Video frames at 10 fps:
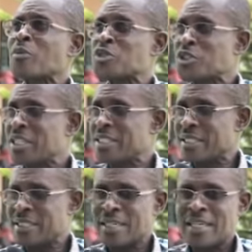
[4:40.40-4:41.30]

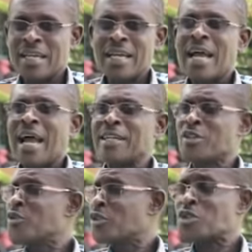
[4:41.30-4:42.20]
opportunity. And
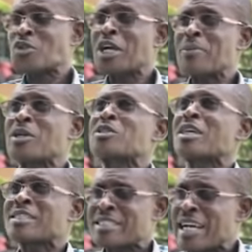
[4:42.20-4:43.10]
then you also talk about
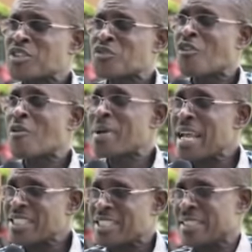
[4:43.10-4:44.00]

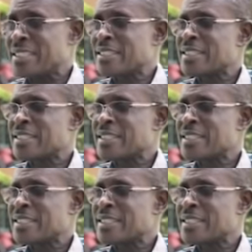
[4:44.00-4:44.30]
transformation.